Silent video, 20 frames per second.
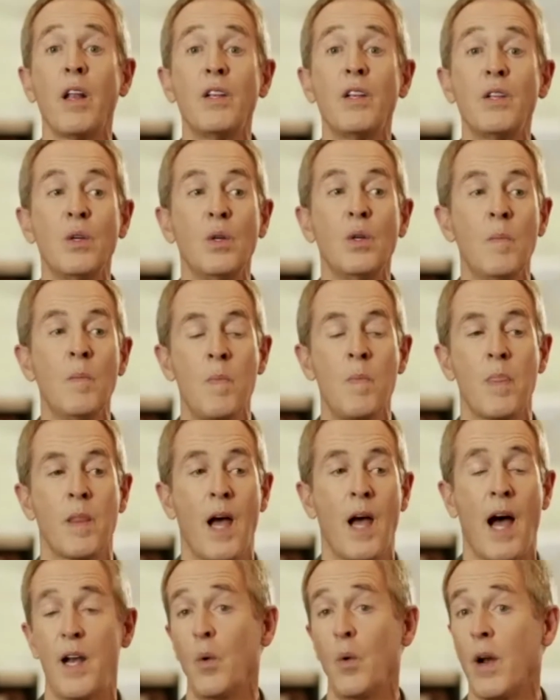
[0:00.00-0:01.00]
do.
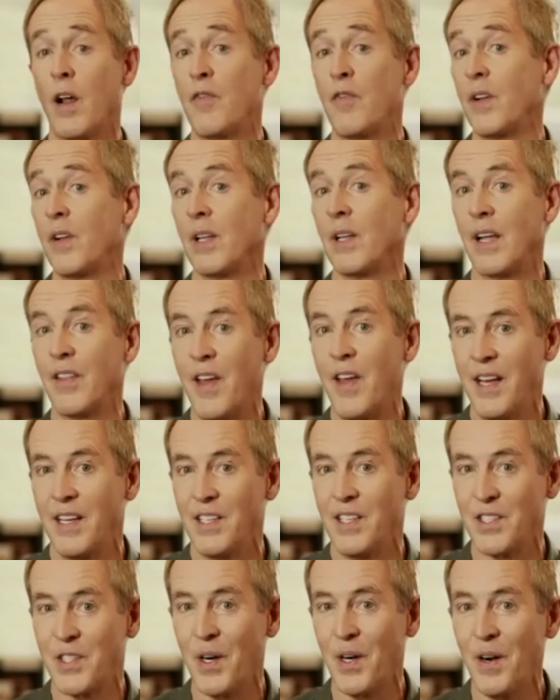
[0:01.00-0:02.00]
I know what I feel like they
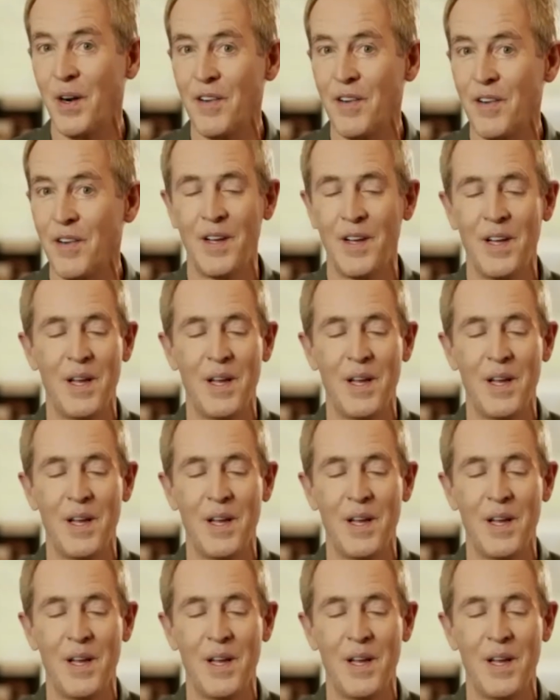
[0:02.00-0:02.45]
deserve.